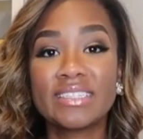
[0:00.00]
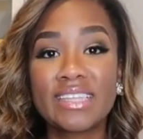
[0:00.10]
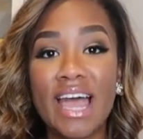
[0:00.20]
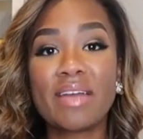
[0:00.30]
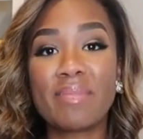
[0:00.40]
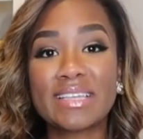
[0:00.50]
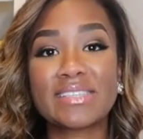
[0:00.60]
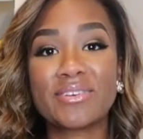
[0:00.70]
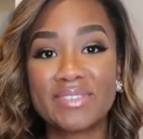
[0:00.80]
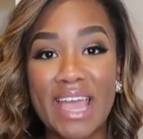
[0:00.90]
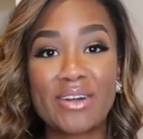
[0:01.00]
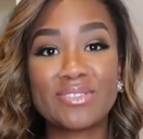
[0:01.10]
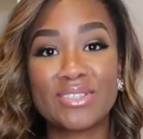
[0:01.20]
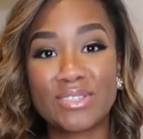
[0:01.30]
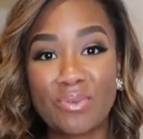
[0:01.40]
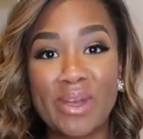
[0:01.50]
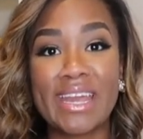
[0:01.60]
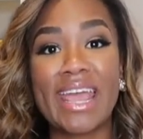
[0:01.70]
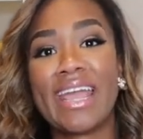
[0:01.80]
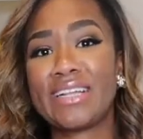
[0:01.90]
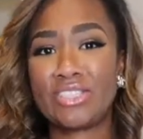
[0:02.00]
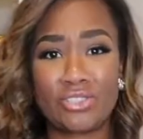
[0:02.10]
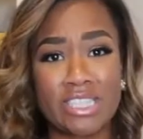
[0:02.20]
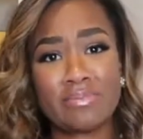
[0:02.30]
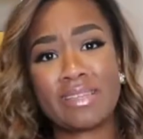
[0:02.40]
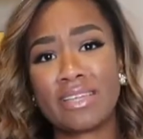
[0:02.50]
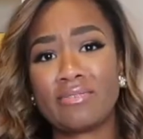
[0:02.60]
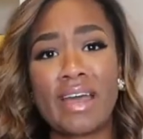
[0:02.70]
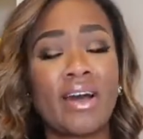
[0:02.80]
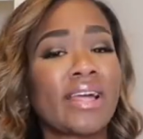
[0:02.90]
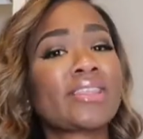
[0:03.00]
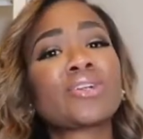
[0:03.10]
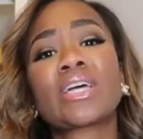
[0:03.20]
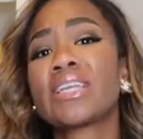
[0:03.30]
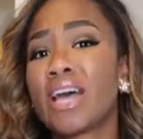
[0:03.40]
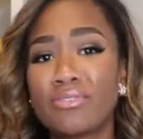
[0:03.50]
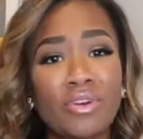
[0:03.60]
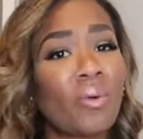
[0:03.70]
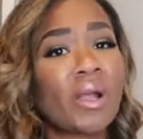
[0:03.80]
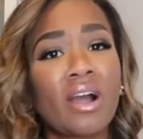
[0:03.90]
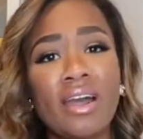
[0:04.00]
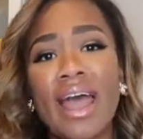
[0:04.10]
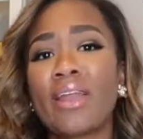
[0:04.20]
tie myself down to this one day and stress myself out. Like, there's enough going on.